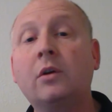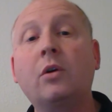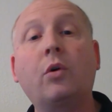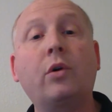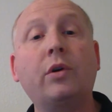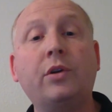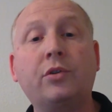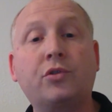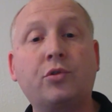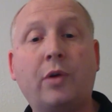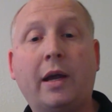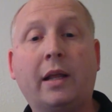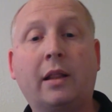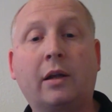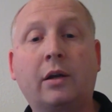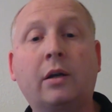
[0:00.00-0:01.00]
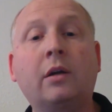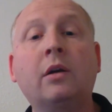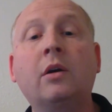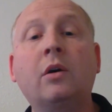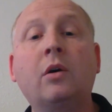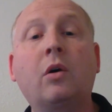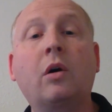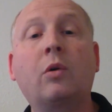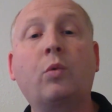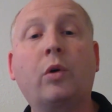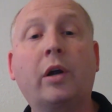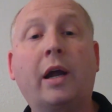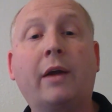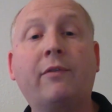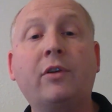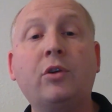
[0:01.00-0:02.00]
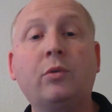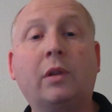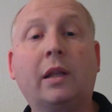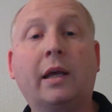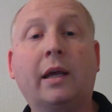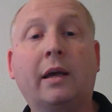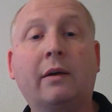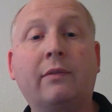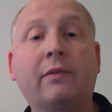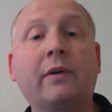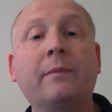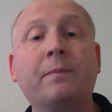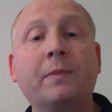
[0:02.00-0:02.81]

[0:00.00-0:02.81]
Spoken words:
or your trailer or wherever you live.